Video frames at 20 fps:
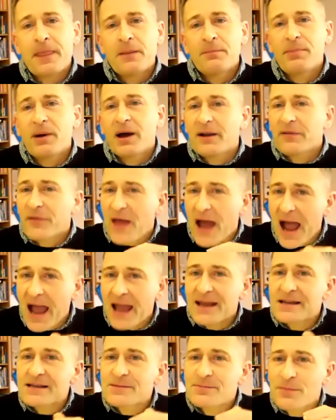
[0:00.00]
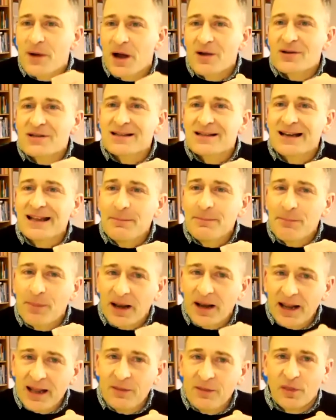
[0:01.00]
but that is mostly
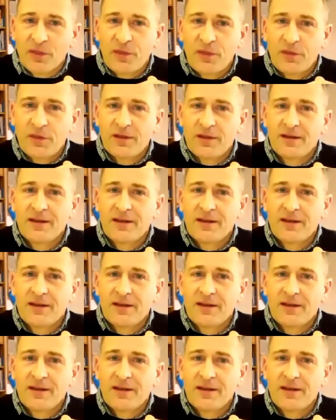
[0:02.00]
plinth.